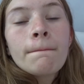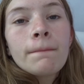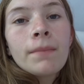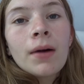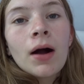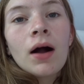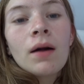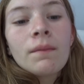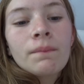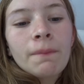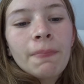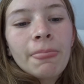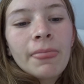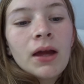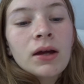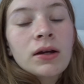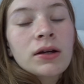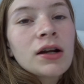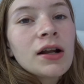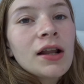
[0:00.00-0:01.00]
But
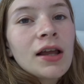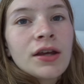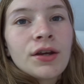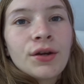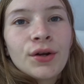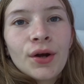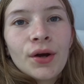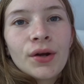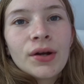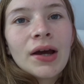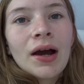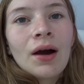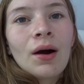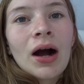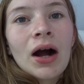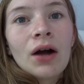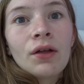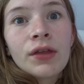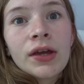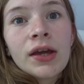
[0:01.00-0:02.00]
I'm going to let you know now
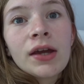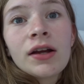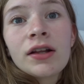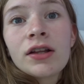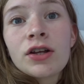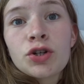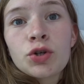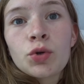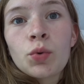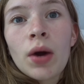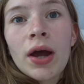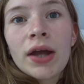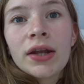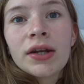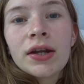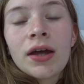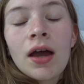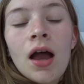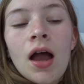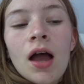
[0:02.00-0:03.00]
how the English
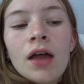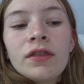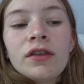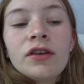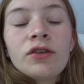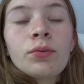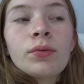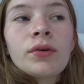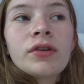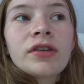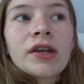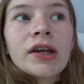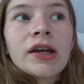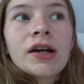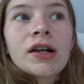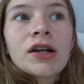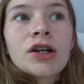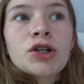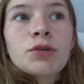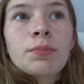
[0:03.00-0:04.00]
went. This was
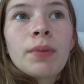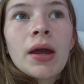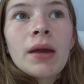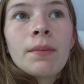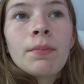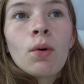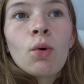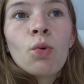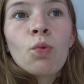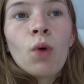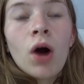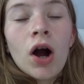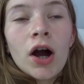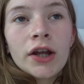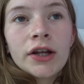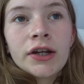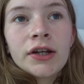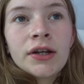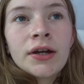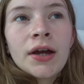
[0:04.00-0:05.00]
English Paper
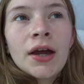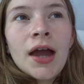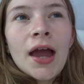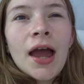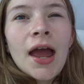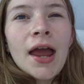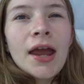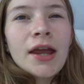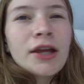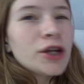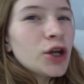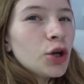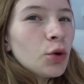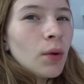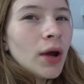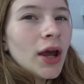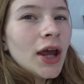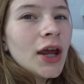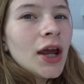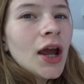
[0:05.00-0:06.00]
1,
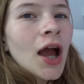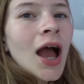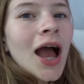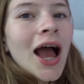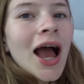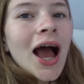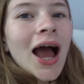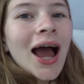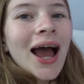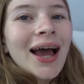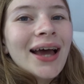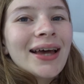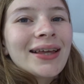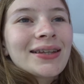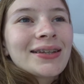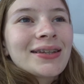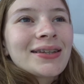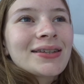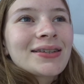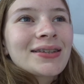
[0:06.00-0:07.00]
AQA,
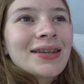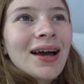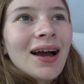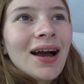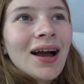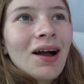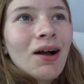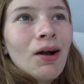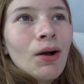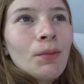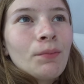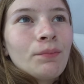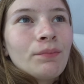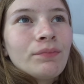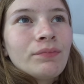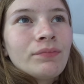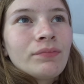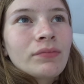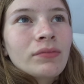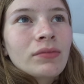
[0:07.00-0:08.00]
and
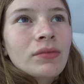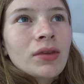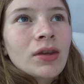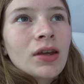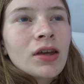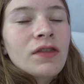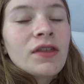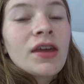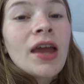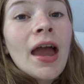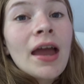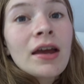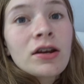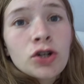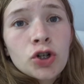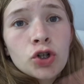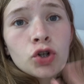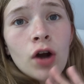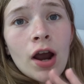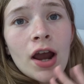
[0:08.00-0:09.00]
the
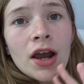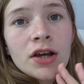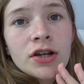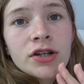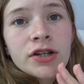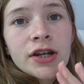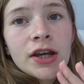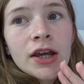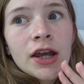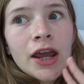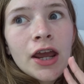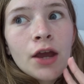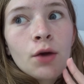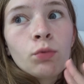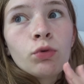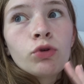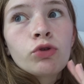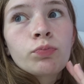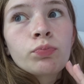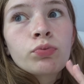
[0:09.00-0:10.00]
extract, it
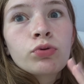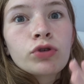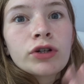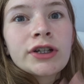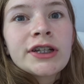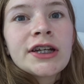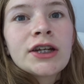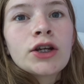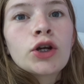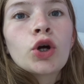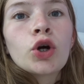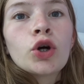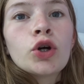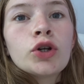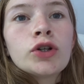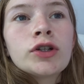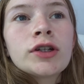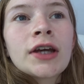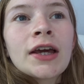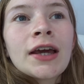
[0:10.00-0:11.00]
was pretty
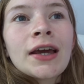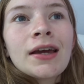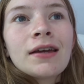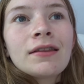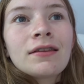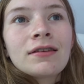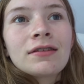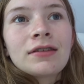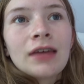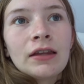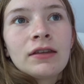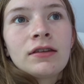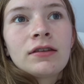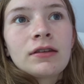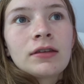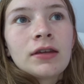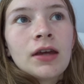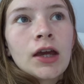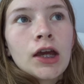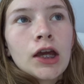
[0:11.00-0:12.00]
good in the
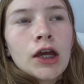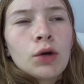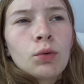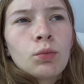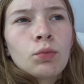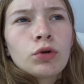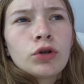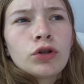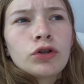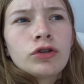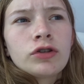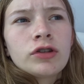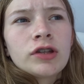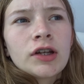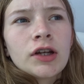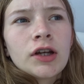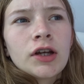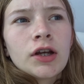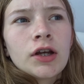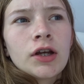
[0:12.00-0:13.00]
sense it was
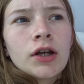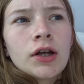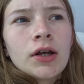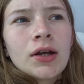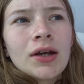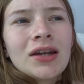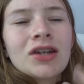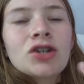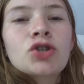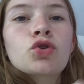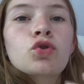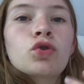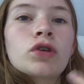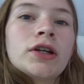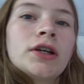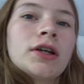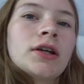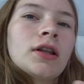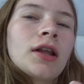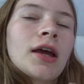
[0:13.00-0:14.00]

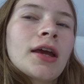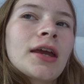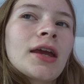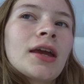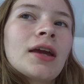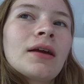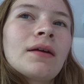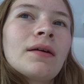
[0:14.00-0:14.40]
intrigued, like,